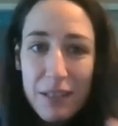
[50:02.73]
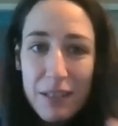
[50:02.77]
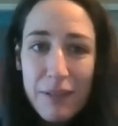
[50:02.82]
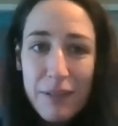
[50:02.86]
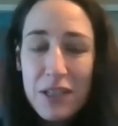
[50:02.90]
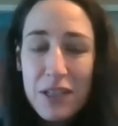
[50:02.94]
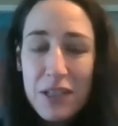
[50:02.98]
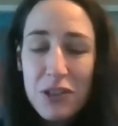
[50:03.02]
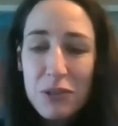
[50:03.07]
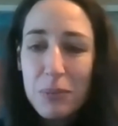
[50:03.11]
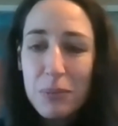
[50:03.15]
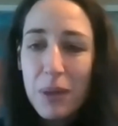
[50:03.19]

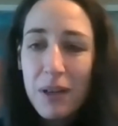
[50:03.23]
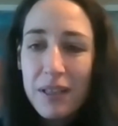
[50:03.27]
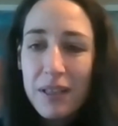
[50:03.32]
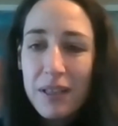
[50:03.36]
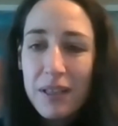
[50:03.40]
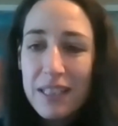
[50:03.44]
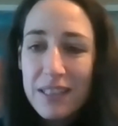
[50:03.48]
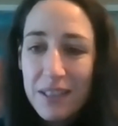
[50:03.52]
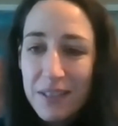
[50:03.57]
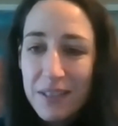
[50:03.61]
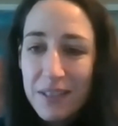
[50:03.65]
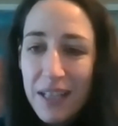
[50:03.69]
facial
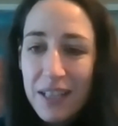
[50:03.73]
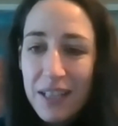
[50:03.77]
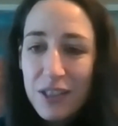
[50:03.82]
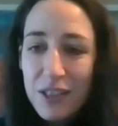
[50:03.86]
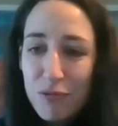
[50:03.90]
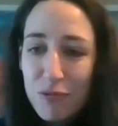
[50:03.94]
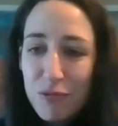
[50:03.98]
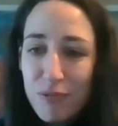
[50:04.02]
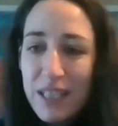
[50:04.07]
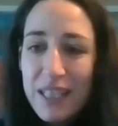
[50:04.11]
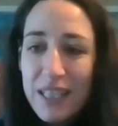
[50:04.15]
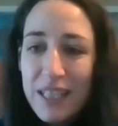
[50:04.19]
marking. So that's
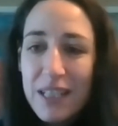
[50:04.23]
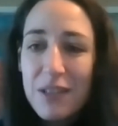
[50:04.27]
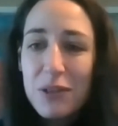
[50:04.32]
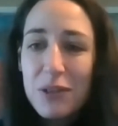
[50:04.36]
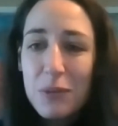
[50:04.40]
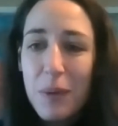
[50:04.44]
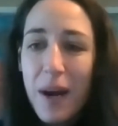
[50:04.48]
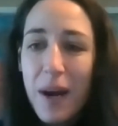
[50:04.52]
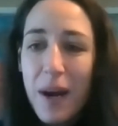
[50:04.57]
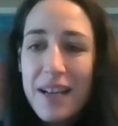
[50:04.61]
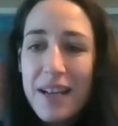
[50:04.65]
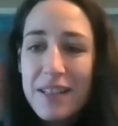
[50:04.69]
a really
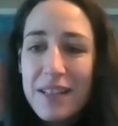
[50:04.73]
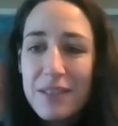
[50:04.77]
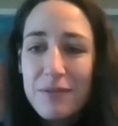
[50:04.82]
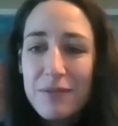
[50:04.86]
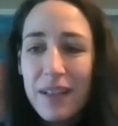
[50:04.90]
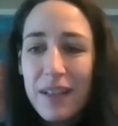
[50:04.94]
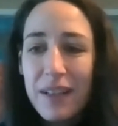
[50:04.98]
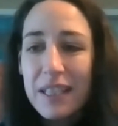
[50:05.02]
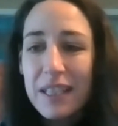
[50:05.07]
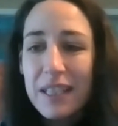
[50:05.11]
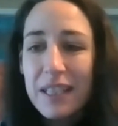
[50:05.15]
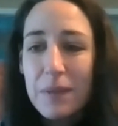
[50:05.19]
good way to
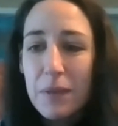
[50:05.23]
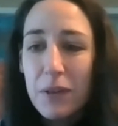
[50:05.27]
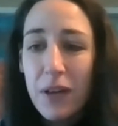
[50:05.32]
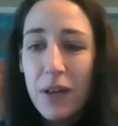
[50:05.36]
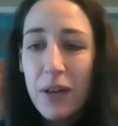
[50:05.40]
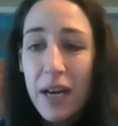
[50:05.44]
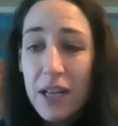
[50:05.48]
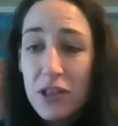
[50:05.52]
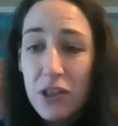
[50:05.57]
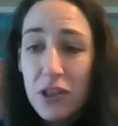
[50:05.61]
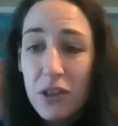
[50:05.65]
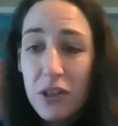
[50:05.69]
find out if you've
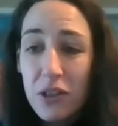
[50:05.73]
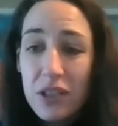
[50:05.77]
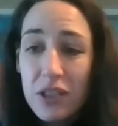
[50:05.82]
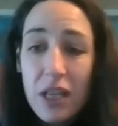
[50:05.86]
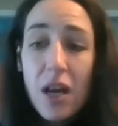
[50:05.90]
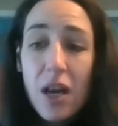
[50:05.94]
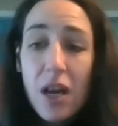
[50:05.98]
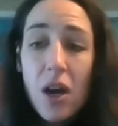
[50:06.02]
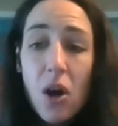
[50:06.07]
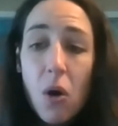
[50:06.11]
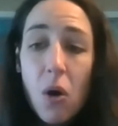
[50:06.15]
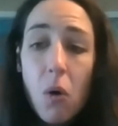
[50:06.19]
got hedgehogs,
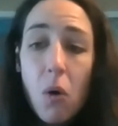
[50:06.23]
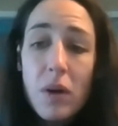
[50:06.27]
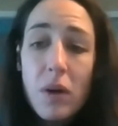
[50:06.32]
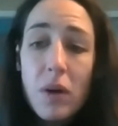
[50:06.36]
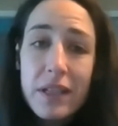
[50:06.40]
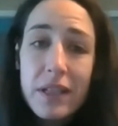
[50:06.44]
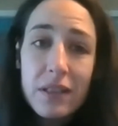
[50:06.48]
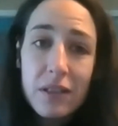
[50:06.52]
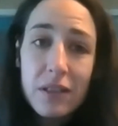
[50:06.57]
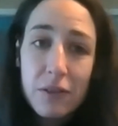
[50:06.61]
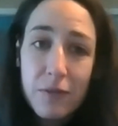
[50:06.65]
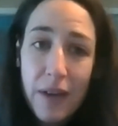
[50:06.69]
or
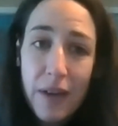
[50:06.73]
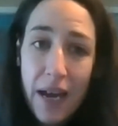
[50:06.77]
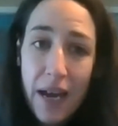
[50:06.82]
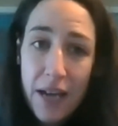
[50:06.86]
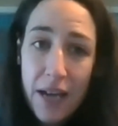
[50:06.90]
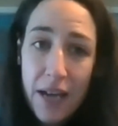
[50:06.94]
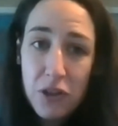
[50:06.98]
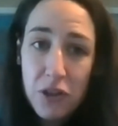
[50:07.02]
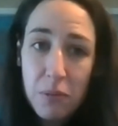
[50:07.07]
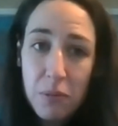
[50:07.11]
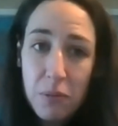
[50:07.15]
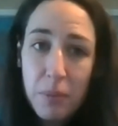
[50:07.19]
you can look for
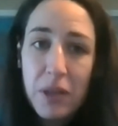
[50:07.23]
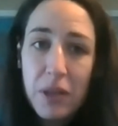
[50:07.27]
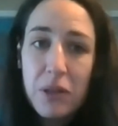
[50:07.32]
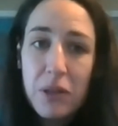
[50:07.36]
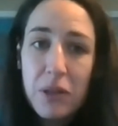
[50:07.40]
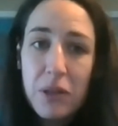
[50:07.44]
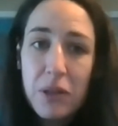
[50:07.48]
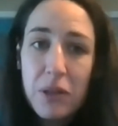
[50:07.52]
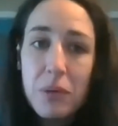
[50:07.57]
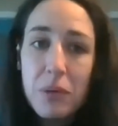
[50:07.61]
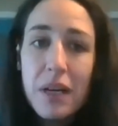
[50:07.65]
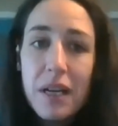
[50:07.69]
hedgehog
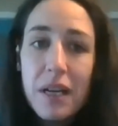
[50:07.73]
poo.